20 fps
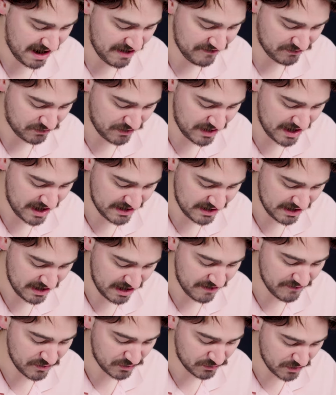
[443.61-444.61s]
I've read
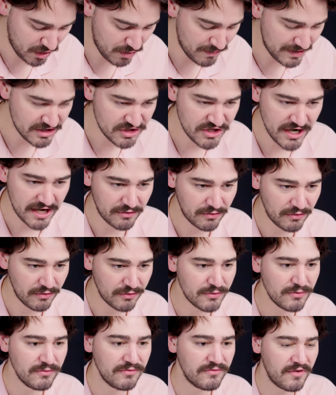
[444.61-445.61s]
of a Roman general
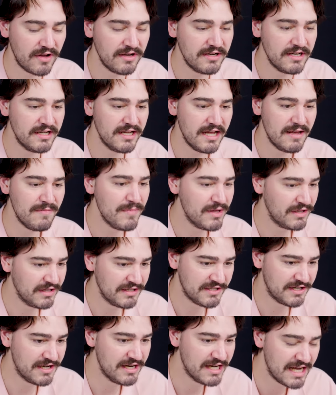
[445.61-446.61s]
who funded a
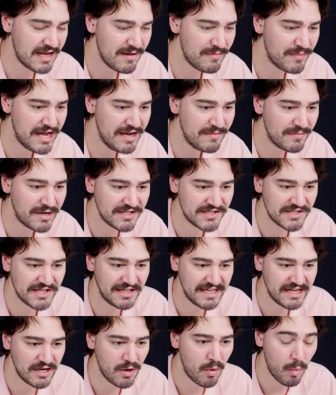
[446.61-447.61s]
military campaign by
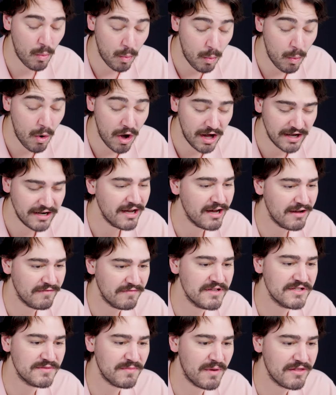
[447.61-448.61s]
selling one of
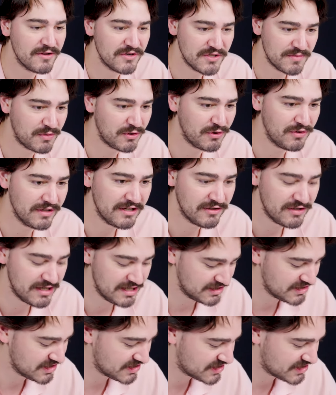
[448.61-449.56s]
his mother's pearl earrings.